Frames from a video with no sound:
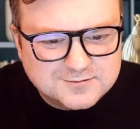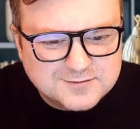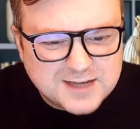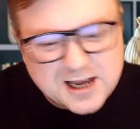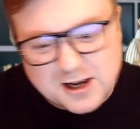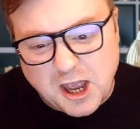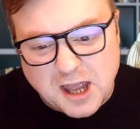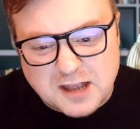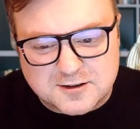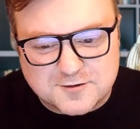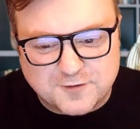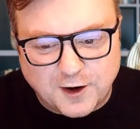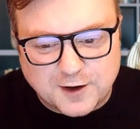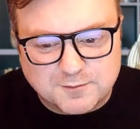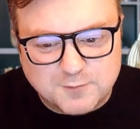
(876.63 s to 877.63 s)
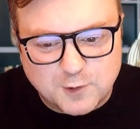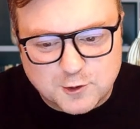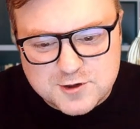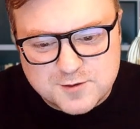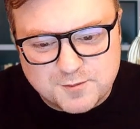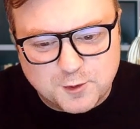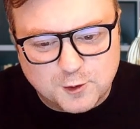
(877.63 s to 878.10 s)
Okay, it's fine.
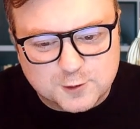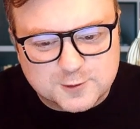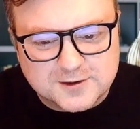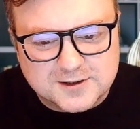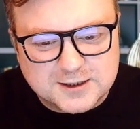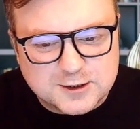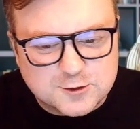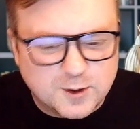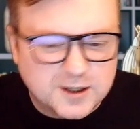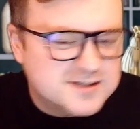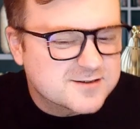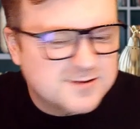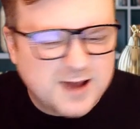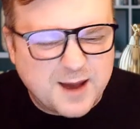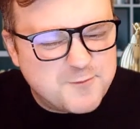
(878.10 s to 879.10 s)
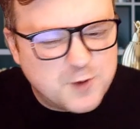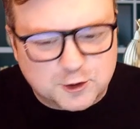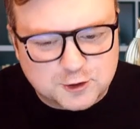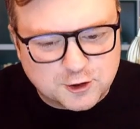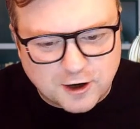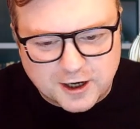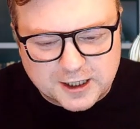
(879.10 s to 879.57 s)
Most importantly twice. I'm not
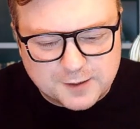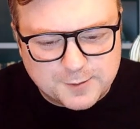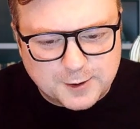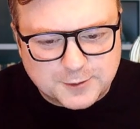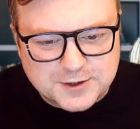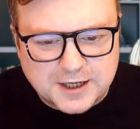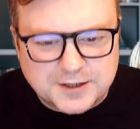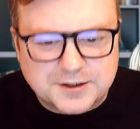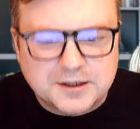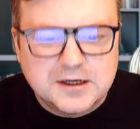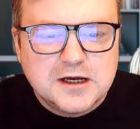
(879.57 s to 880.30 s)
crying about that.